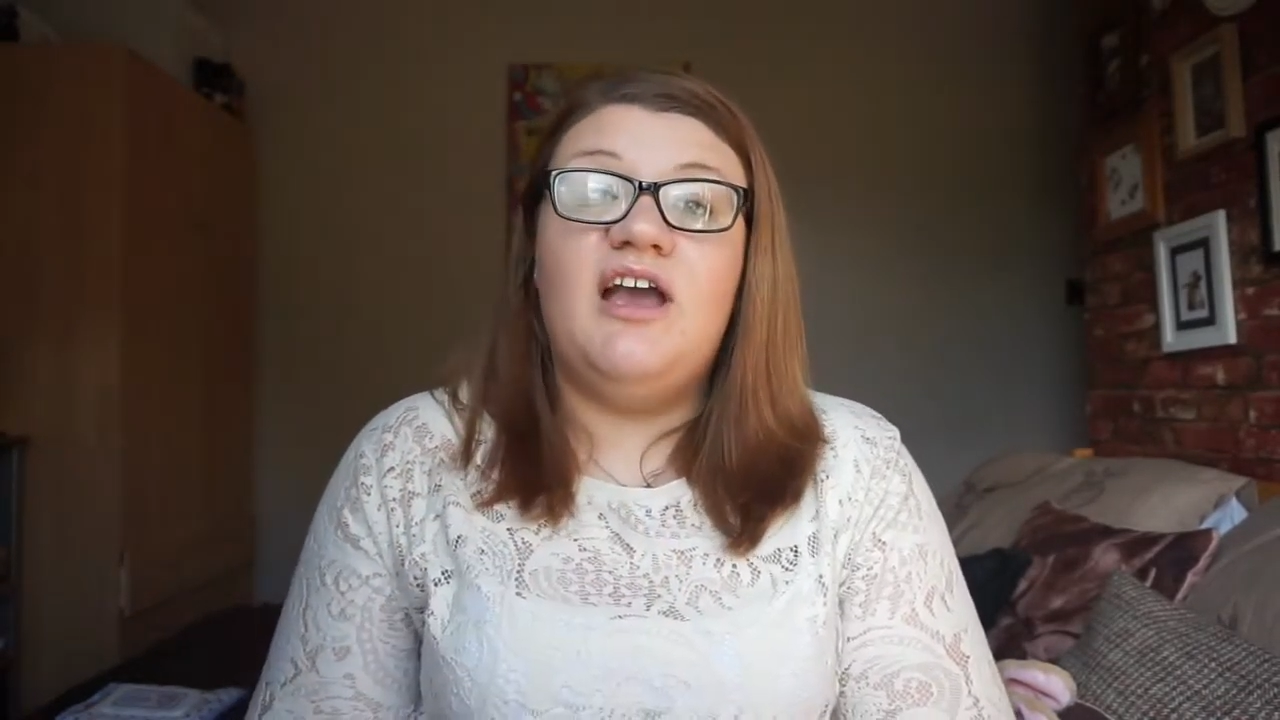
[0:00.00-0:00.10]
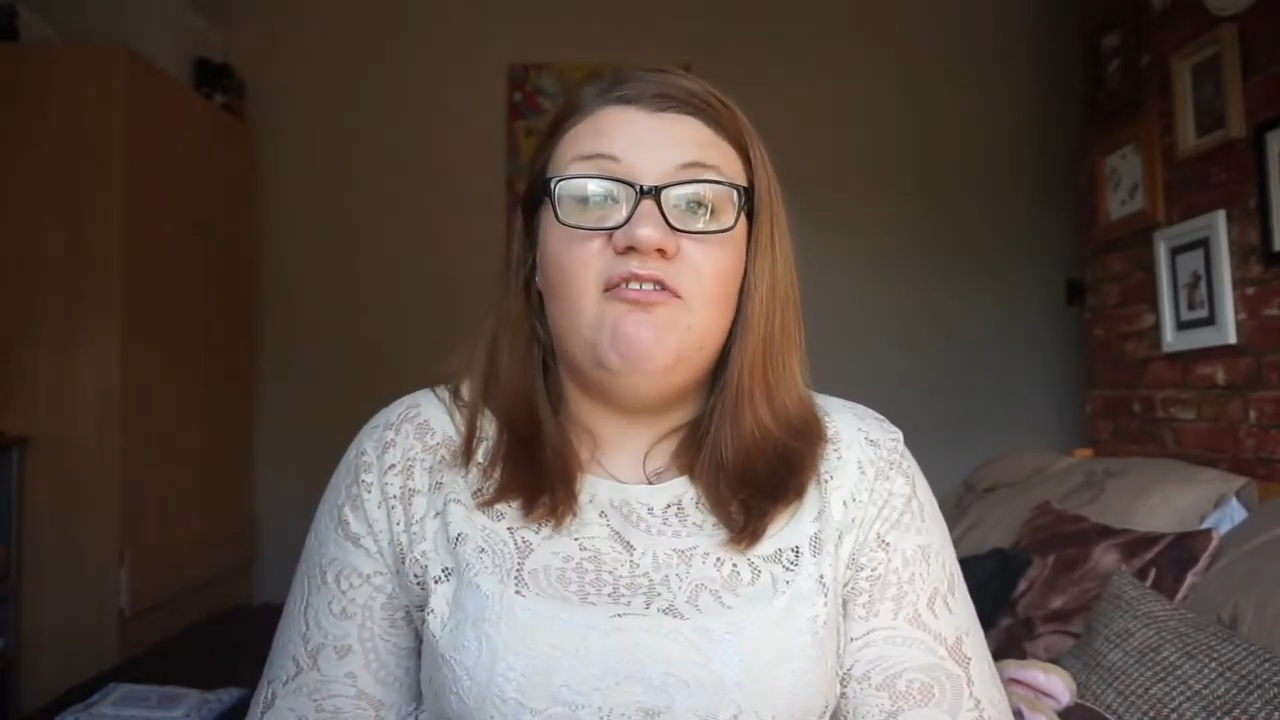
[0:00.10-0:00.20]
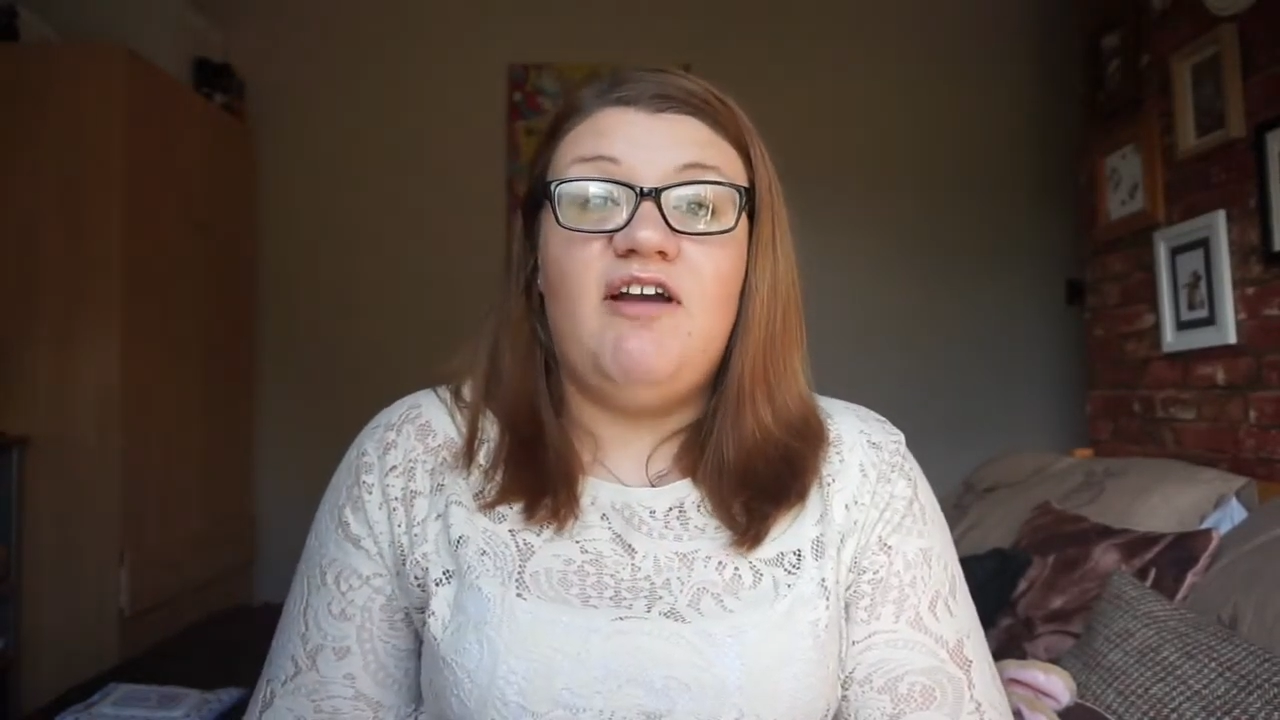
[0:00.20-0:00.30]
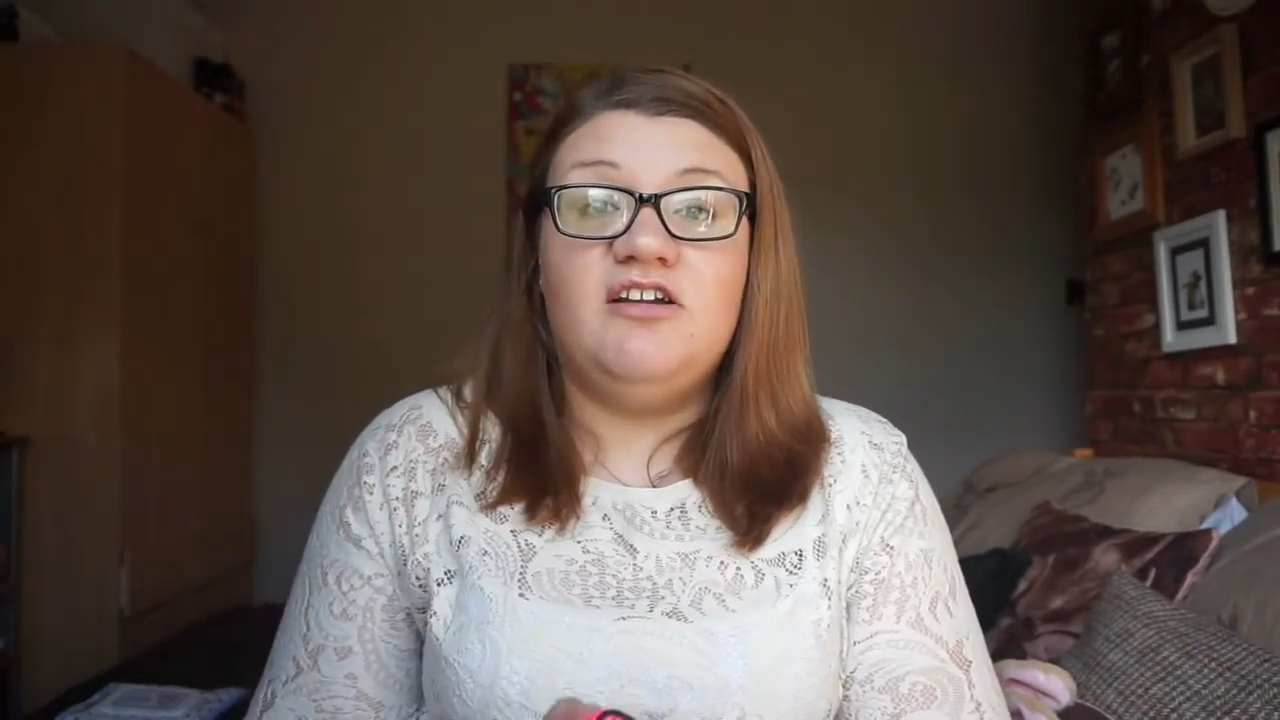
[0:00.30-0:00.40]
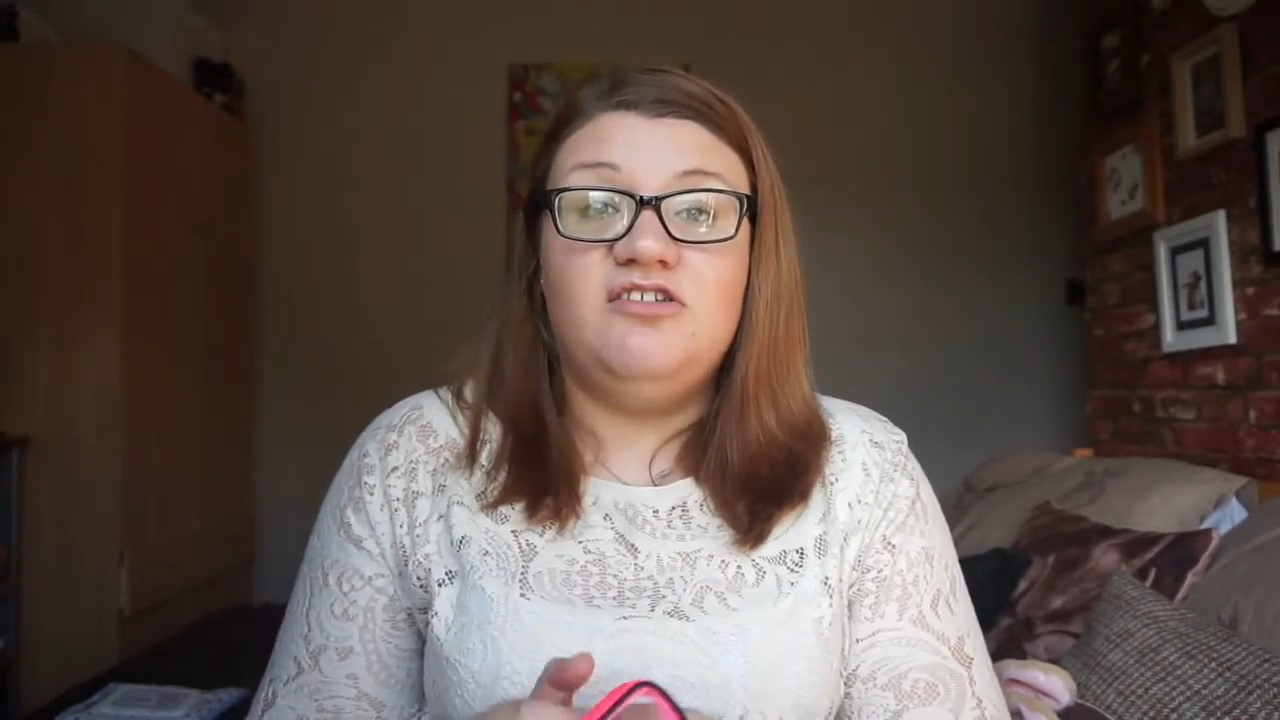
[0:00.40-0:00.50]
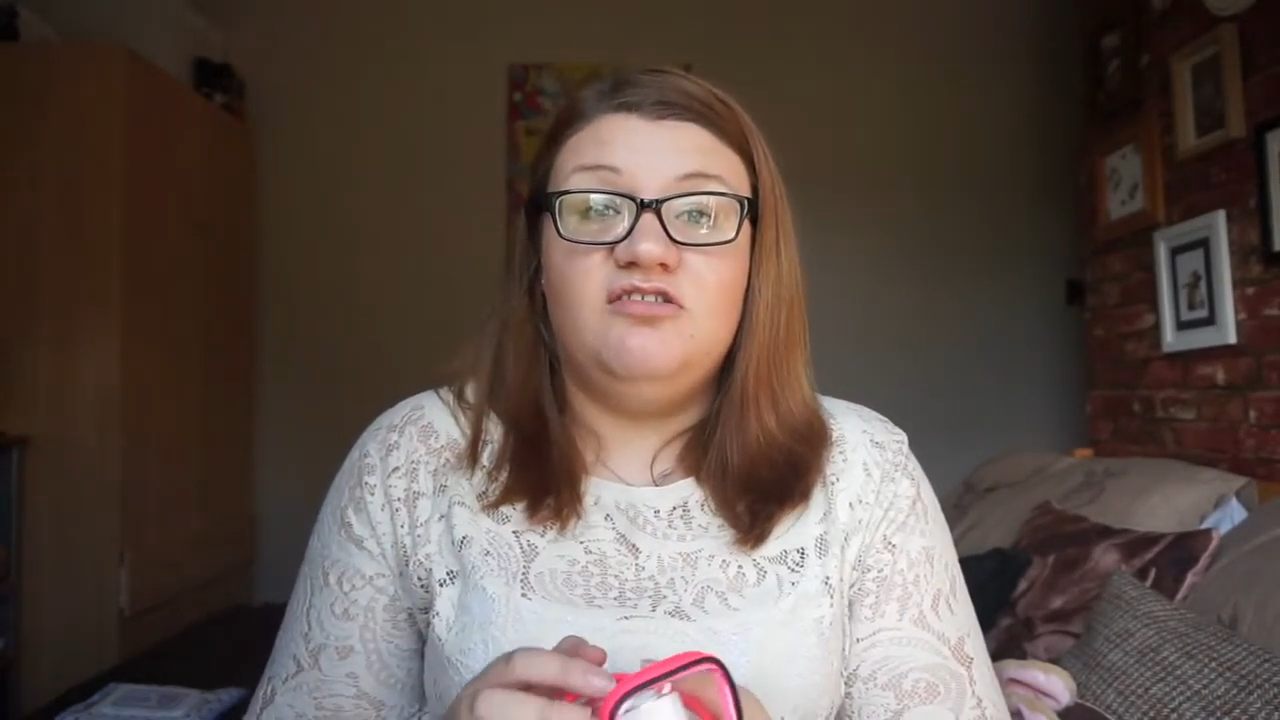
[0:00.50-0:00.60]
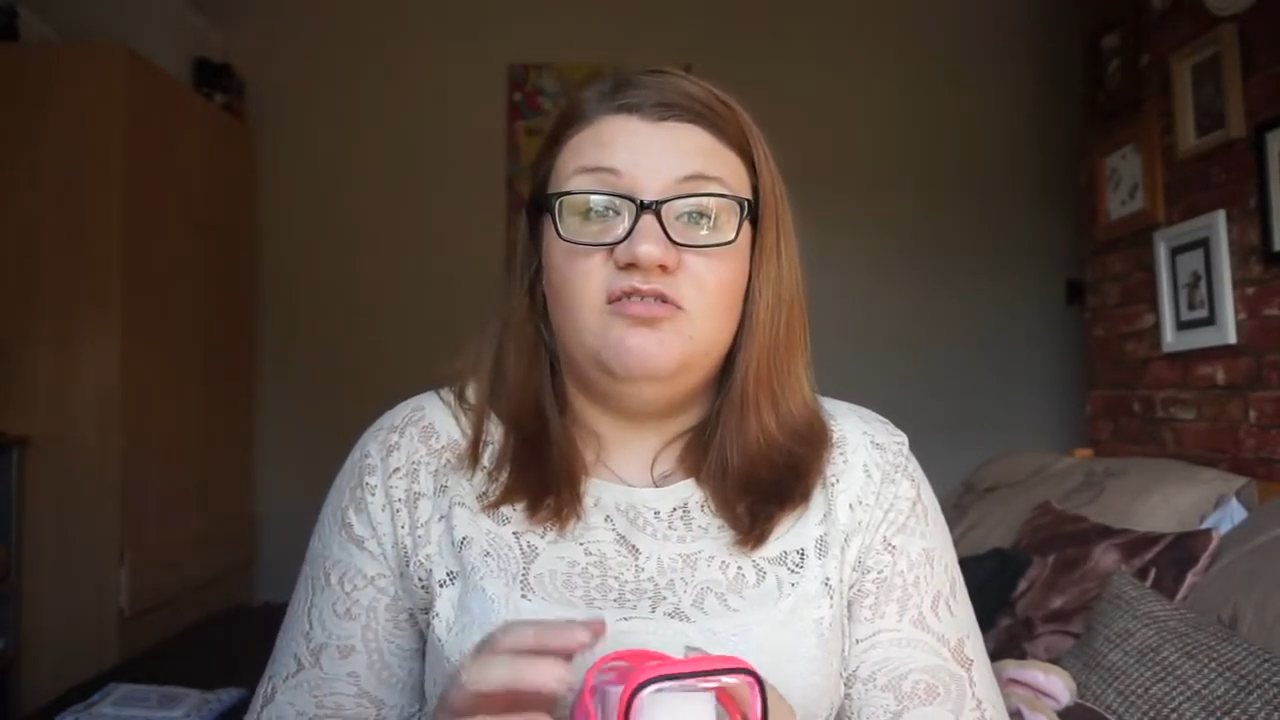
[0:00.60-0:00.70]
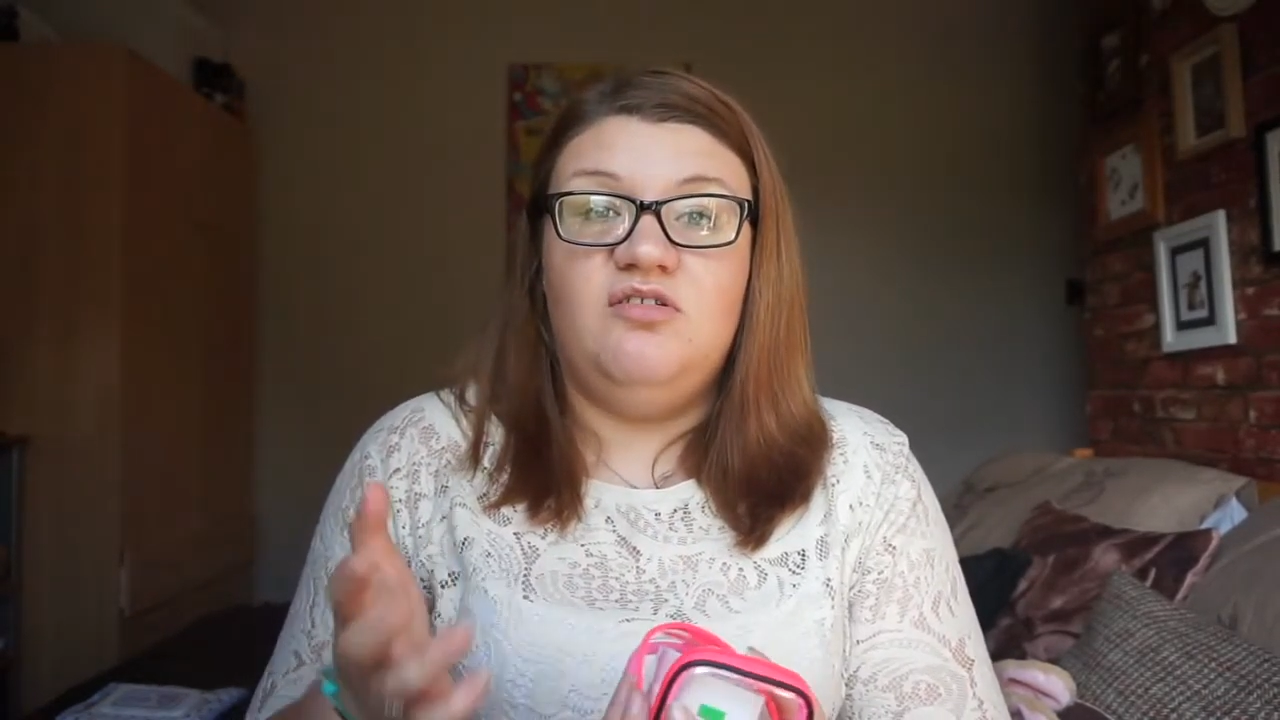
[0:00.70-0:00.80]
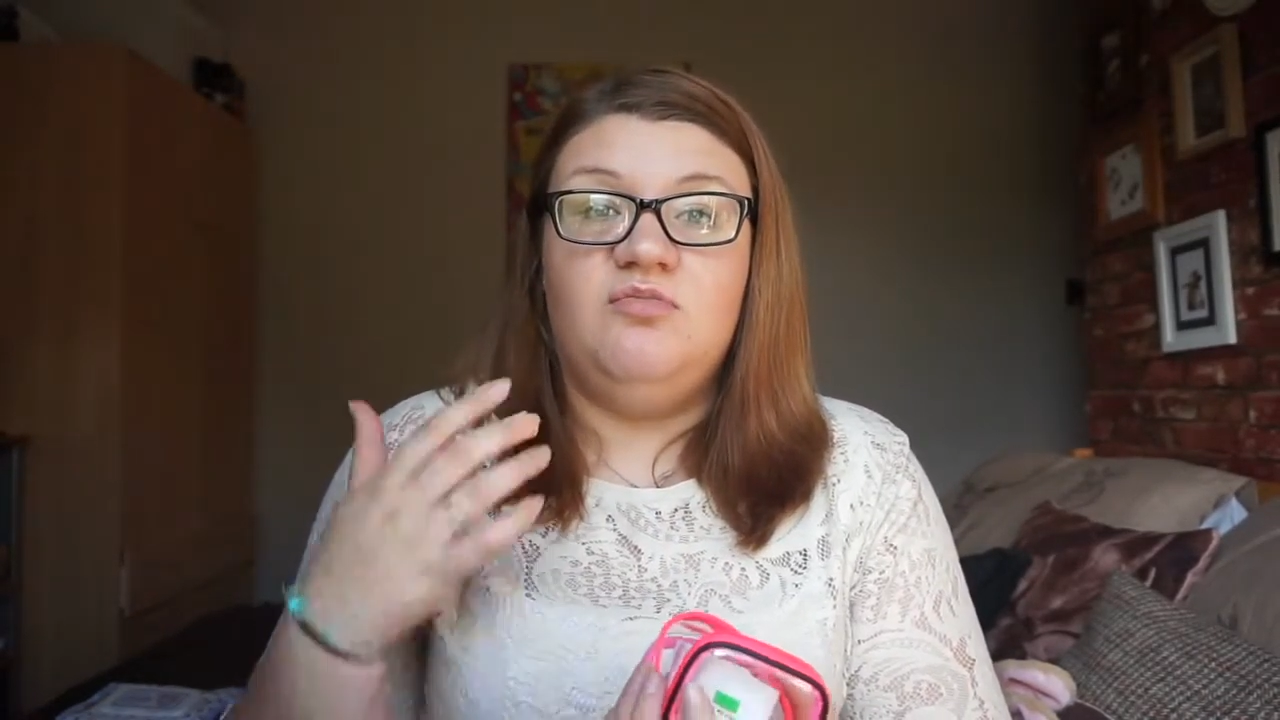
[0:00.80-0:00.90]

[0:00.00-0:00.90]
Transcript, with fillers: get wrecked or